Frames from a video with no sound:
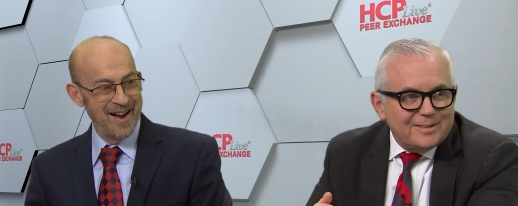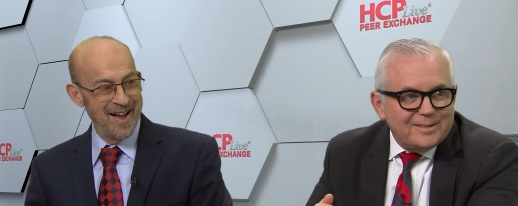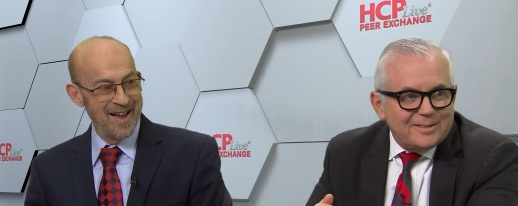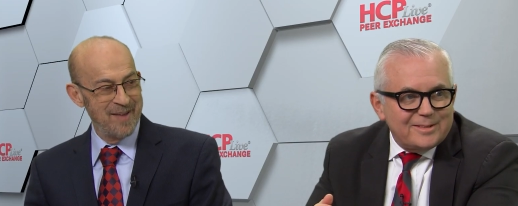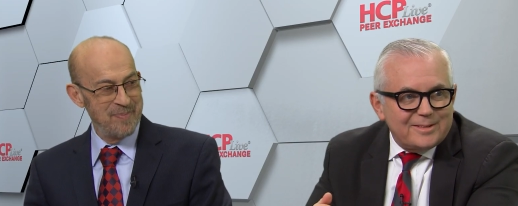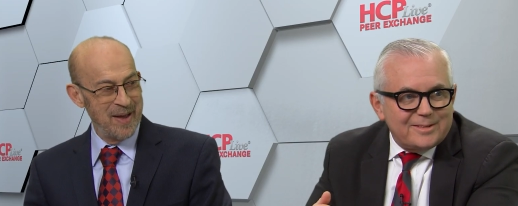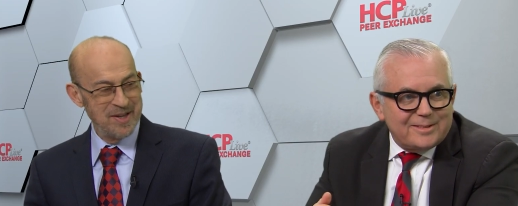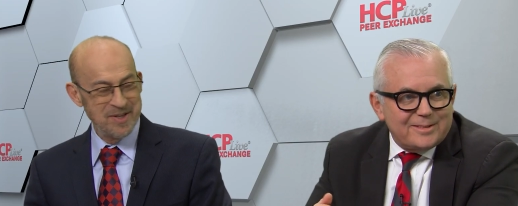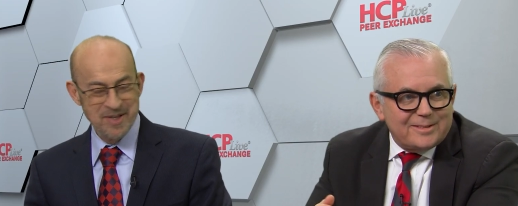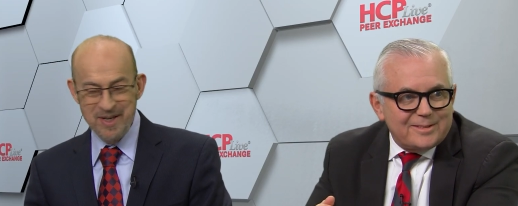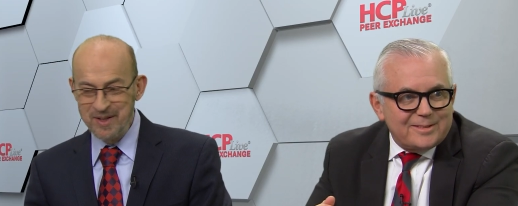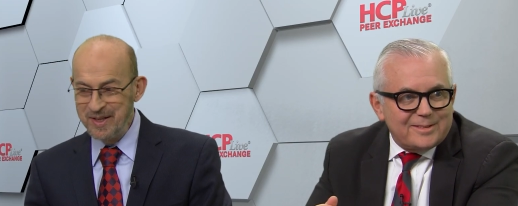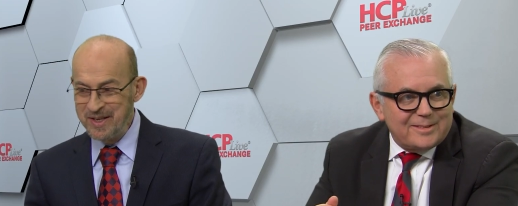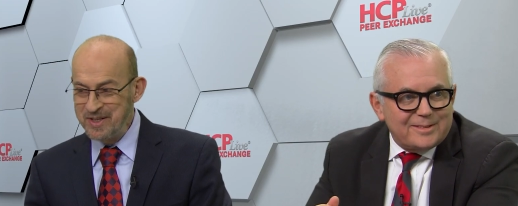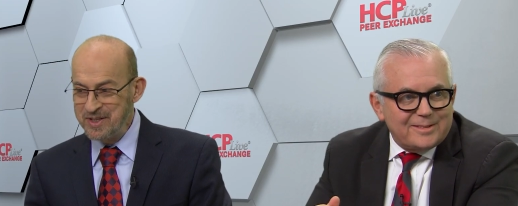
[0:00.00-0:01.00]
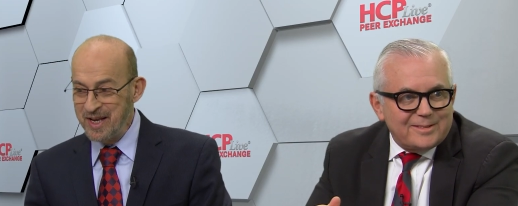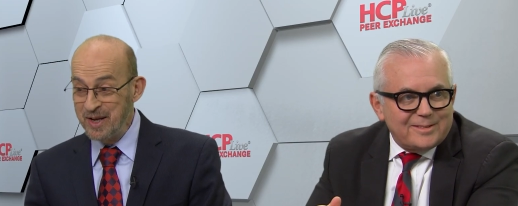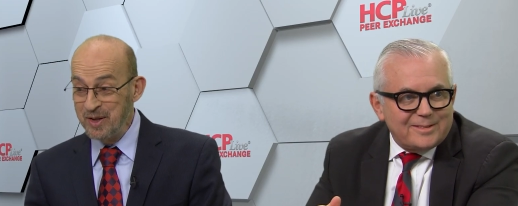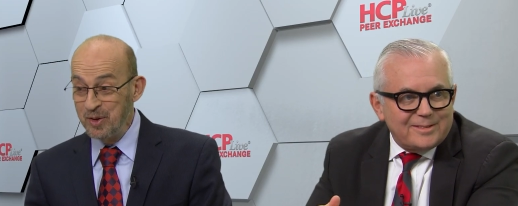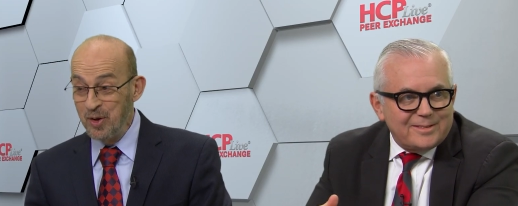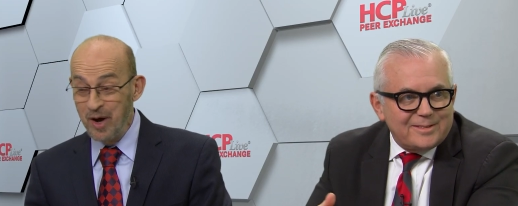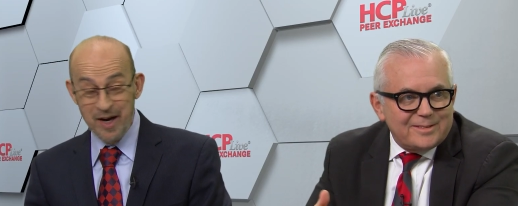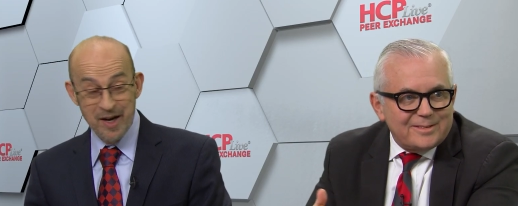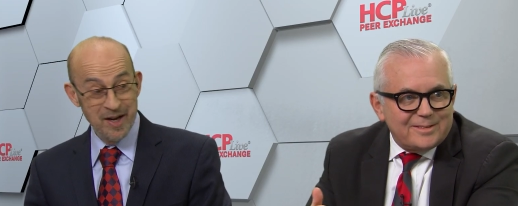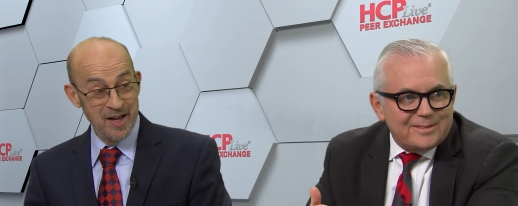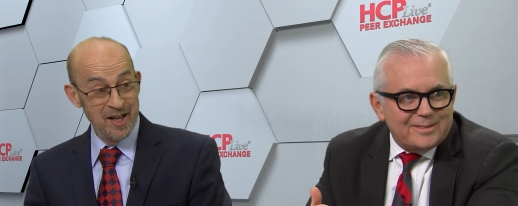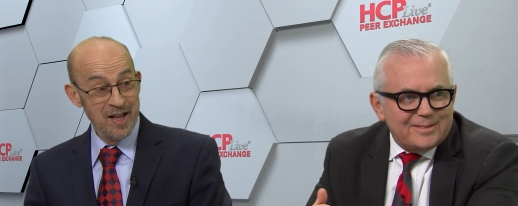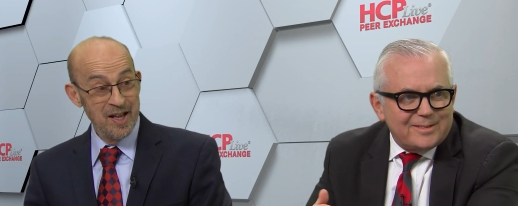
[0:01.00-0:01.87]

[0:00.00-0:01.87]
Speaker 1: and I basically say, look,